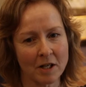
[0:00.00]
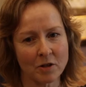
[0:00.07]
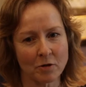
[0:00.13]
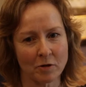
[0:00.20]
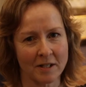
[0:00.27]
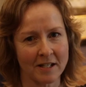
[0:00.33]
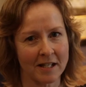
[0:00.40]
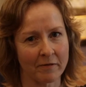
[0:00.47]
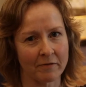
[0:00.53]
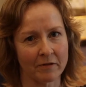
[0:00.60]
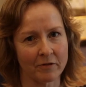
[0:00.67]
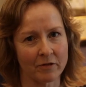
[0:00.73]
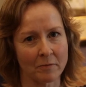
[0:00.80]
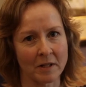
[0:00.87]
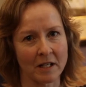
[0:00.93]
daughter suffered
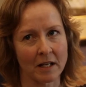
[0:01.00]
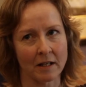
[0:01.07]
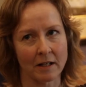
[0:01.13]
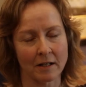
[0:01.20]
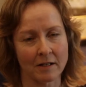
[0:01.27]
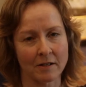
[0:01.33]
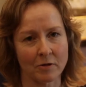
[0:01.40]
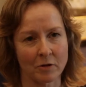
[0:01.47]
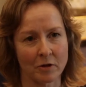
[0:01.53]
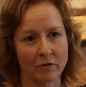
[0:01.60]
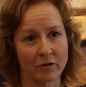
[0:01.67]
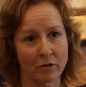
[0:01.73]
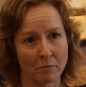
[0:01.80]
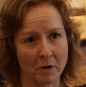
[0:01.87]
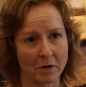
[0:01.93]
from an eating disorder
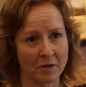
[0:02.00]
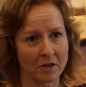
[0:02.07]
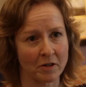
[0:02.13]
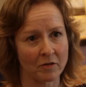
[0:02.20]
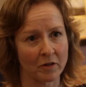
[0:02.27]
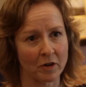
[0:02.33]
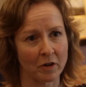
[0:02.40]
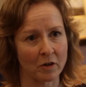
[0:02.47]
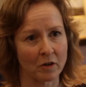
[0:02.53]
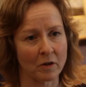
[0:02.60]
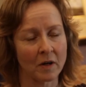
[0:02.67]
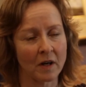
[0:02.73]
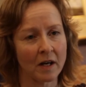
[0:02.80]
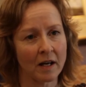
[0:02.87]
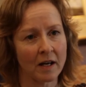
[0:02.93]
for most of her
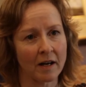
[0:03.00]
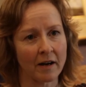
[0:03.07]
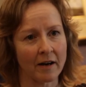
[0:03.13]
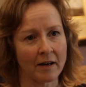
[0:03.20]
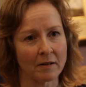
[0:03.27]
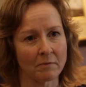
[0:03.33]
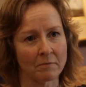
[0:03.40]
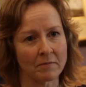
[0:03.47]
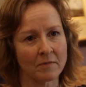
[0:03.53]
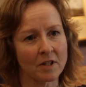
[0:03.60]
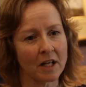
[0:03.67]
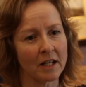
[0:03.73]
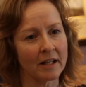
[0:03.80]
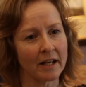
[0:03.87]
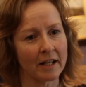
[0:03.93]

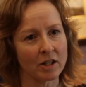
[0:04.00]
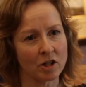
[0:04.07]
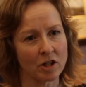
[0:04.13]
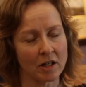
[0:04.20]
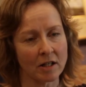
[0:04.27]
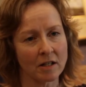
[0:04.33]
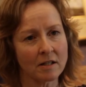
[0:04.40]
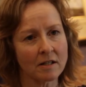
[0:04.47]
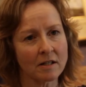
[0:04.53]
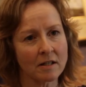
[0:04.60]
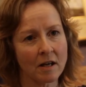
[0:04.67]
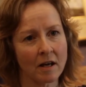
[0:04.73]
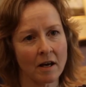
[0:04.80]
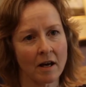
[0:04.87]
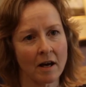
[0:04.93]
teenage years.
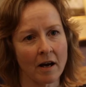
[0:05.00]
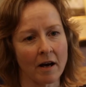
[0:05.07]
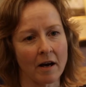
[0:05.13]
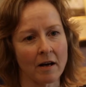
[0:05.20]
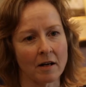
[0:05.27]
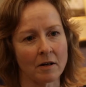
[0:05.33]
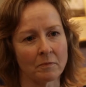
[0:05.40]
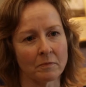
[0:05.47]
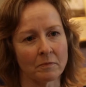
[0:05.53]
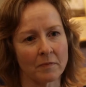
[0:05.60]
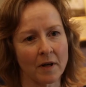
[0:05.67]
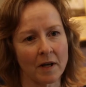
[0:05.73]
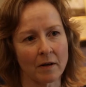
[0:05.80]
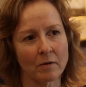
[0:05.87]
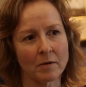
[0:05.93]

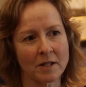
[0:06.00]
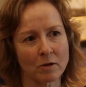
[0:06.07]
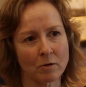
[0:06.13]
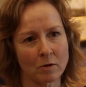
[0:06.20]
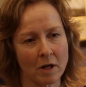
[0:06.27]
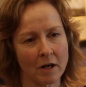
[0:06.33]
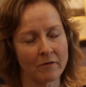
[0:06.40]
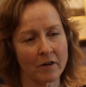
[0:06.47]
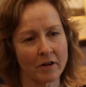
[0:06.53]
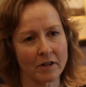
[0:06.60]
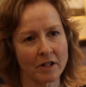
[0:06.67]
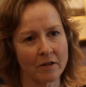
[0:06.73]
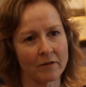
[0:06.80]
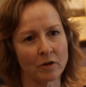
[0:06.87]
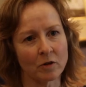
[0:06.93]
It was a very
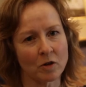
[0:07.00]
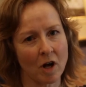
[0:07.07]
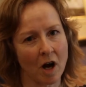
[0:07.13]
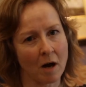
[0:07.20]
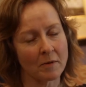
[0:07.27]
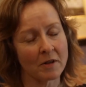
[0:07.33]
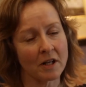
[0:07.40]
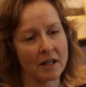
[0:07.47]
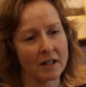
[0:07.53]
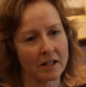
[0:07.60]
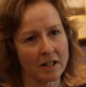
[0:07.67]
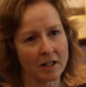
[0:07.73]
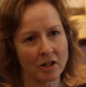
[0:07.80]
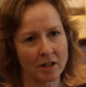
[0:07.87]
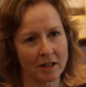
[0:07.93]
difficult time, and
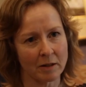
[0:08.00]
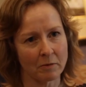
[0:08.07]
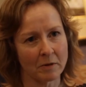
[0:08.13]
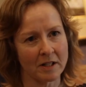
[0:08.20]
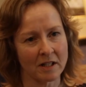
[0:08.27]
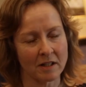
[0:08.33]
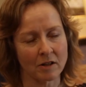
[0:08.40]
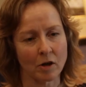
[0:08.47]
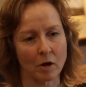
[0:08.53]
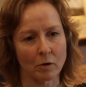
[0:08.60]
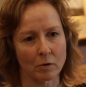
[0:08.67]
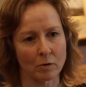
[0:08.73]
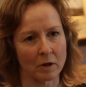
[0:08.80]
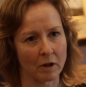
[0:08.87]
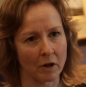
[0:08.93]
initially we didn't
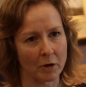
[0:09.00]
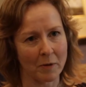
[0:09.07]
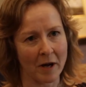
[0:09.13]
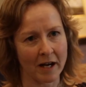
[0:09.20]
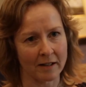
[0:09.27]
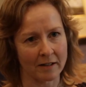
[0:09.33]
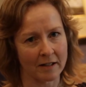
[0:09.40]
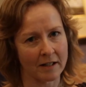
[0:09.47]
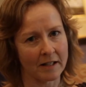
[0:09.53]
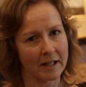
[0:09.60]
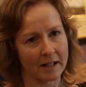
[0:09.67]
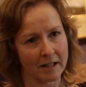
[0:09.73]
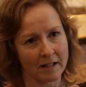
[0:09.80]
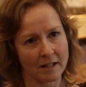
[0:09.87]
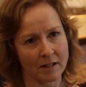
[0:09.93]
know a lot about an
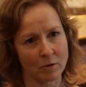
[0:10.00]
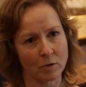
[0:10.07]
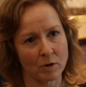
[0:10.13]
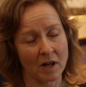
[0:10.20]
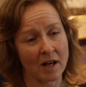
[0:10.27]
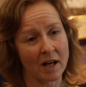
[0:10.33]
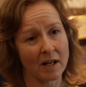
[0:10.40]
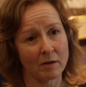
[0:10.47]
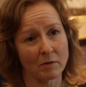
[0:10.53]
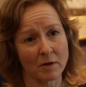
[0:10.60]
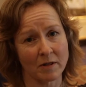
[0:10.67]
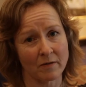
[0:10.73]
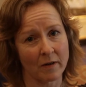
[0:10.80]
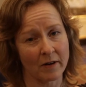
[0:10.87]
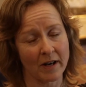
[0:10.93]
eating disorder, and it
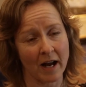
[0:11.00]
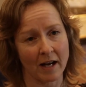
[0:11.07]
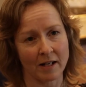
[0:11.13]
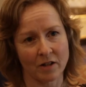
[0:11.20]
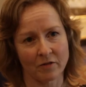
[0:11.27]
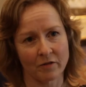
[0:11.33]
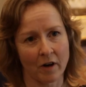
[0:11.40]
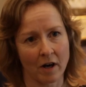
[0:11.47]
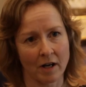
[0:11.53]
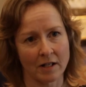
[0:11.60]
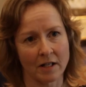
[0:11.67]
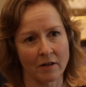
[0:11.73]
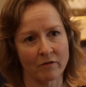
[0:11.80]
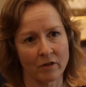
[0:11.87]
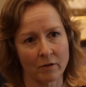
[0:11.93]
was very hard to find
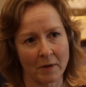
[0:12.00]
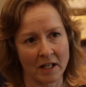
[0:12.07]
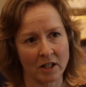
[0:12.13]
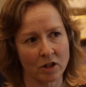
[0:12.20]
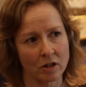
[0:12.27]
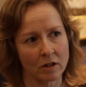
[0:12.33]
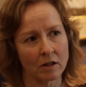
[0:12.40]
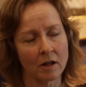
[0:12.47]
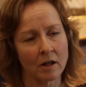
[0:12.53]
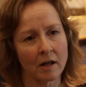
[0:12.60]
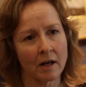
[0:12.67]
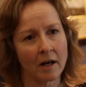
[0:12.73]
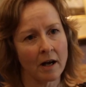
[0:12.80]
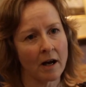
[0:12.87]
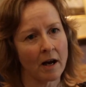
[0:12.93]
information.
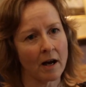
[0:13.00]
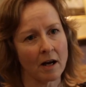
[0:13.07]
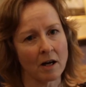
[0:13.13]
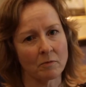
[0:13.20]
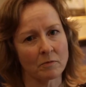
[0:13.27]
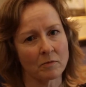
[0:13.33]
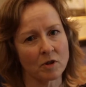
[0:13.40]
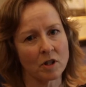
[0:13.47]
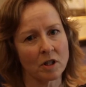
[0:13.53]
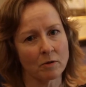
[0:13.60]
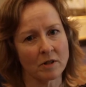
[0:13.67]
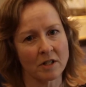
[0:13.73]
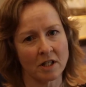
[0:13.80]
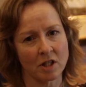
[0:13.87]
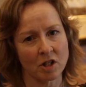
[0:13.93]
She
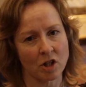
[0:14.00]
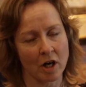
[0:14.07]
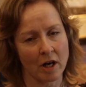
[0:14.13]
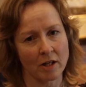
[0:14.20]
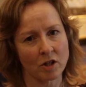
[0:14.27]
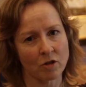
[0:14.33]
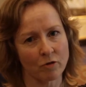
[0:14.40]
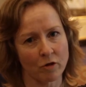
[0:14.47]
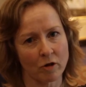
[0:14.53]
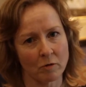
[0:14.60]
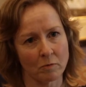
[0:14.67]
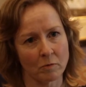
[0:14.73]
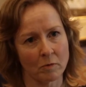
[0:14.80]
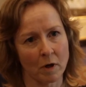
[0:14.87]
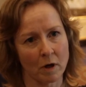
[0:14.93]
was discharged
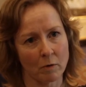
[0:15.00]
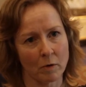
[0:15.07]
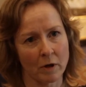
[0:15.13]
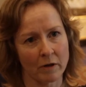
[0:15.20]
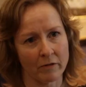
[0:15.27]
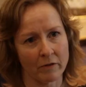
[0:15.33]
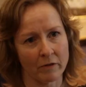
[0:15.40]
from one of